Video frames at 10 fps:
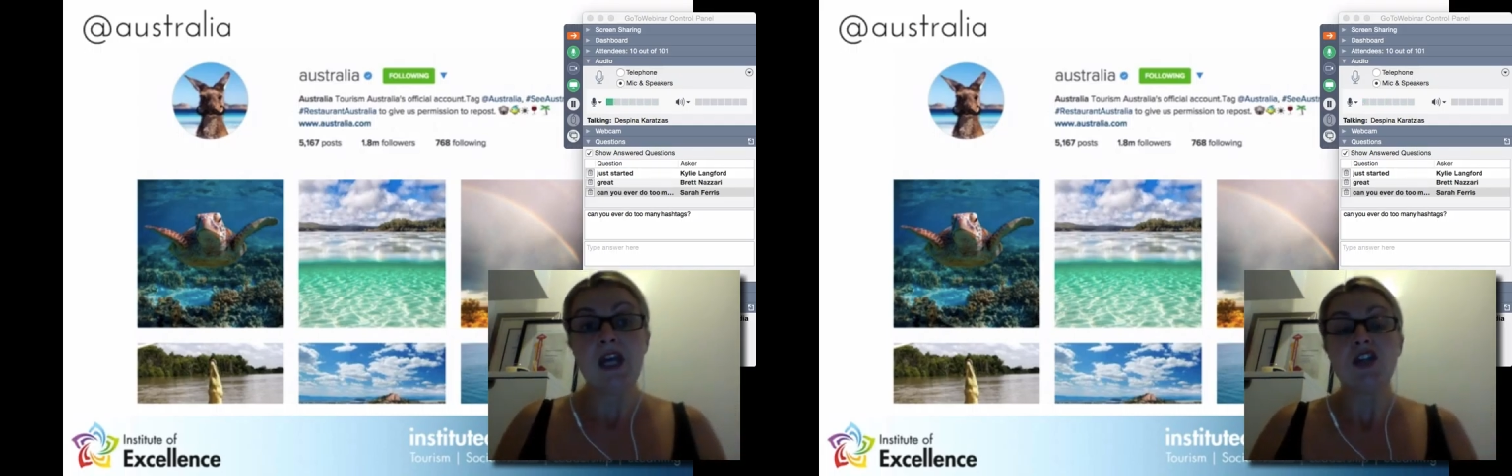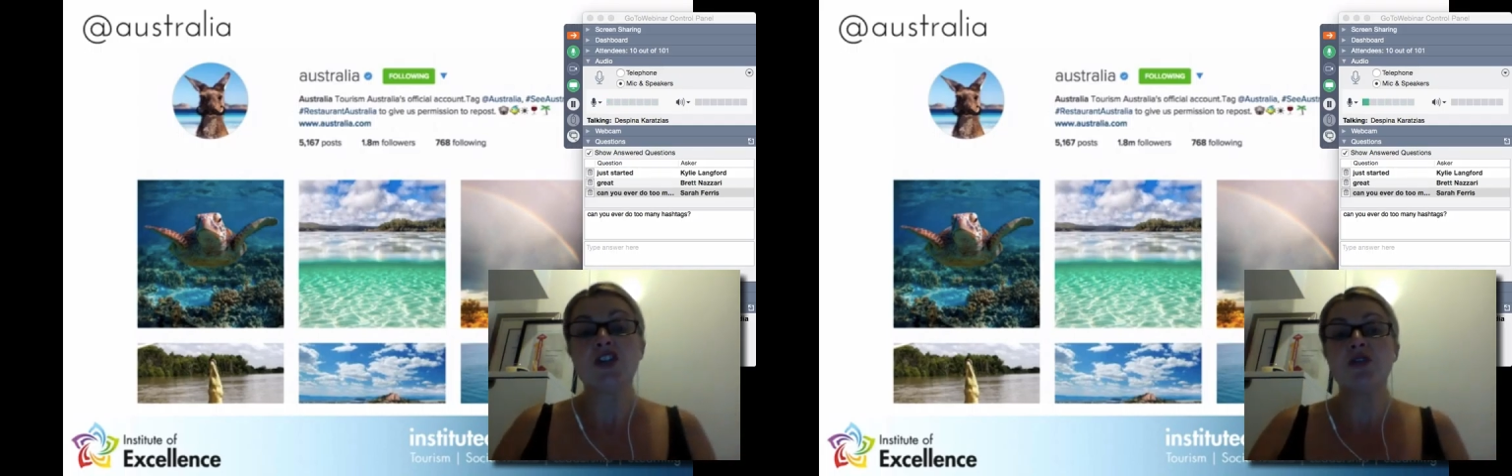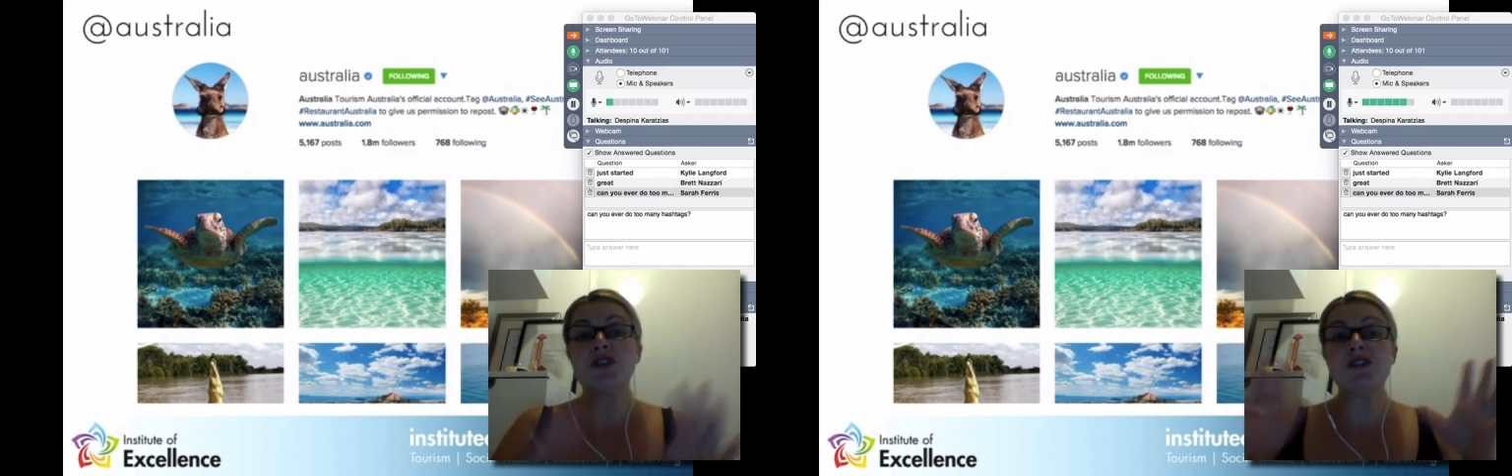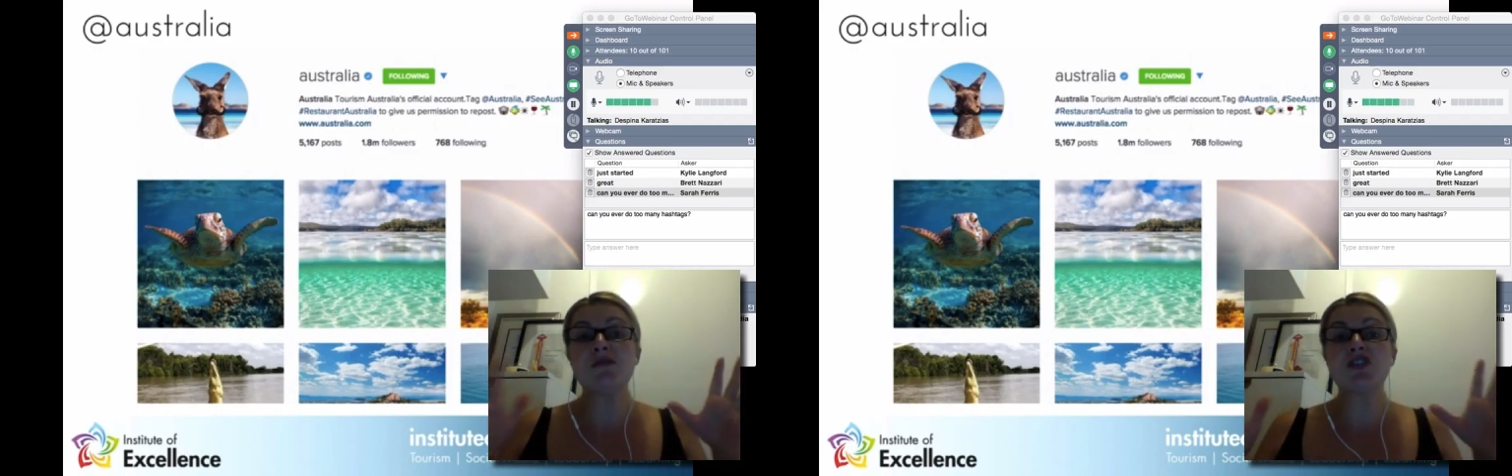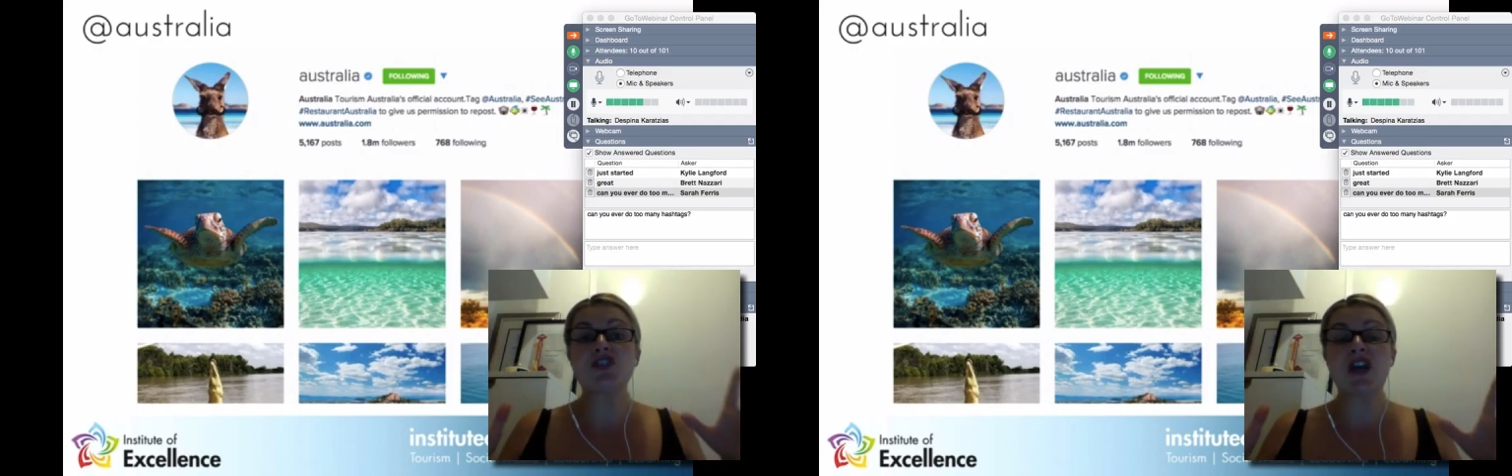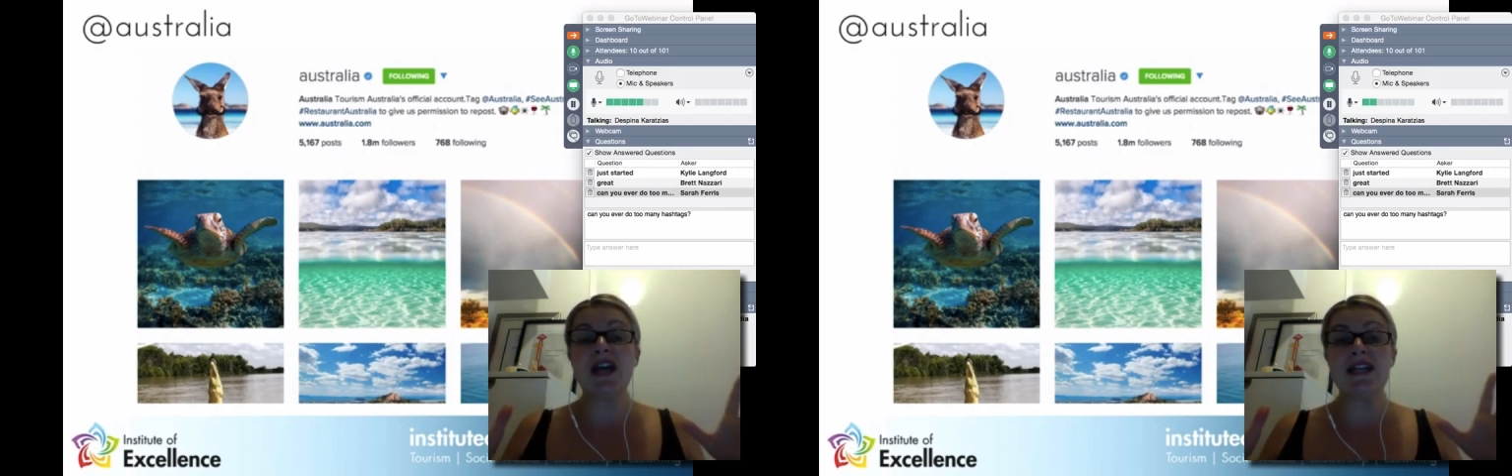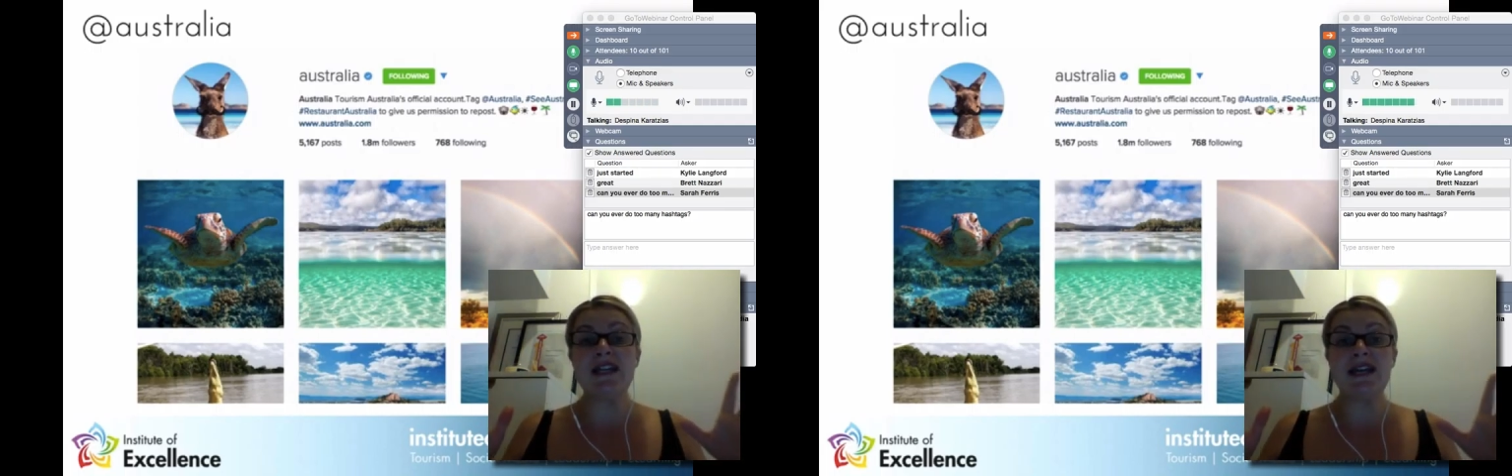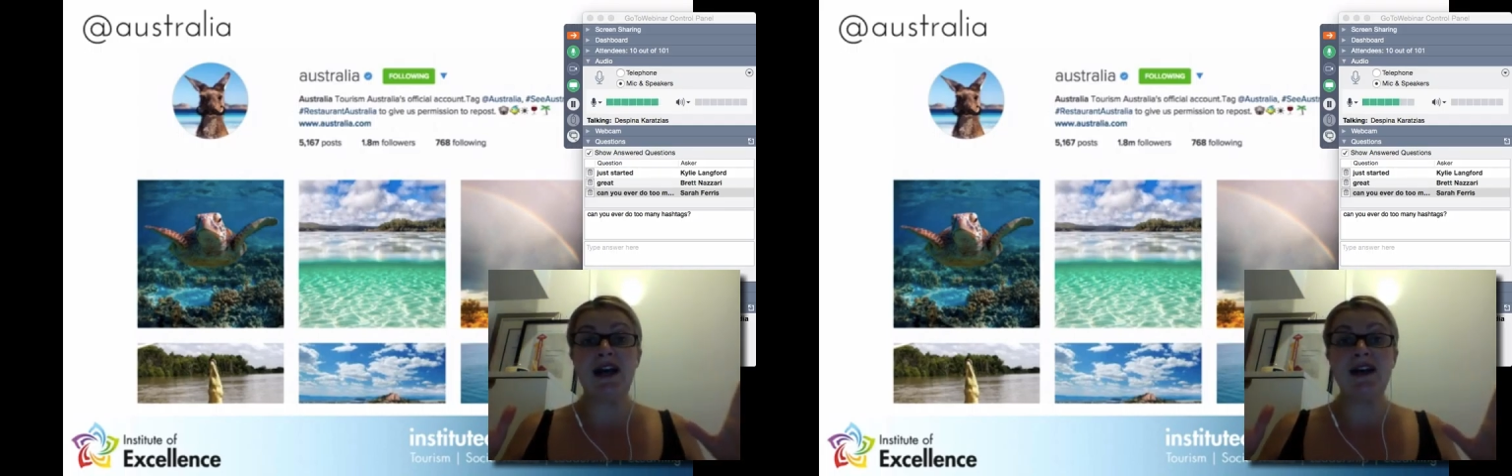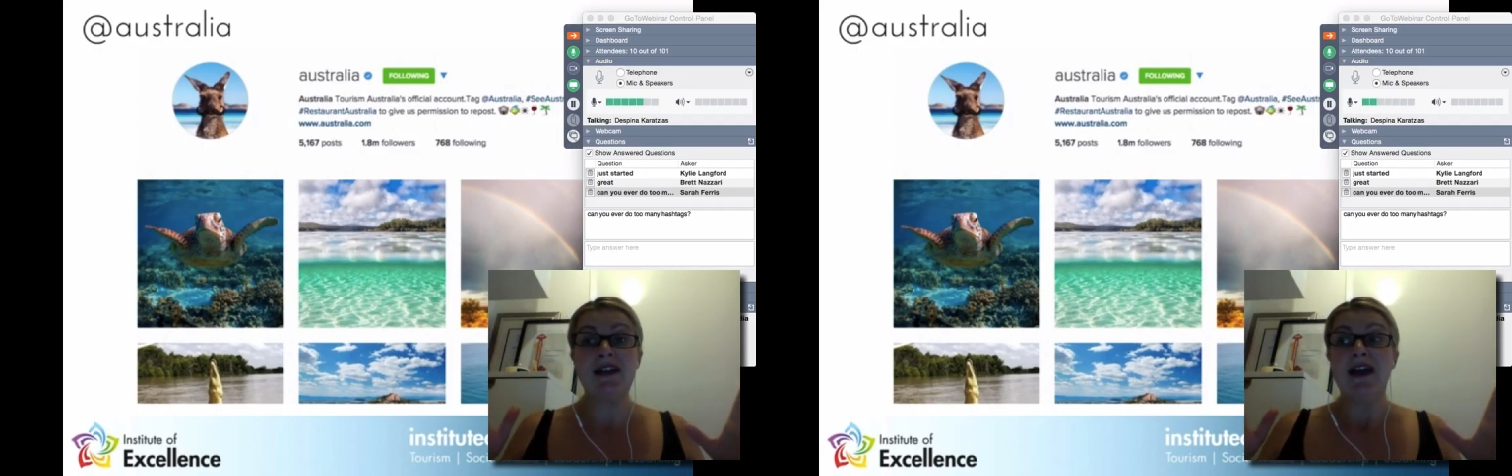Tourism Australia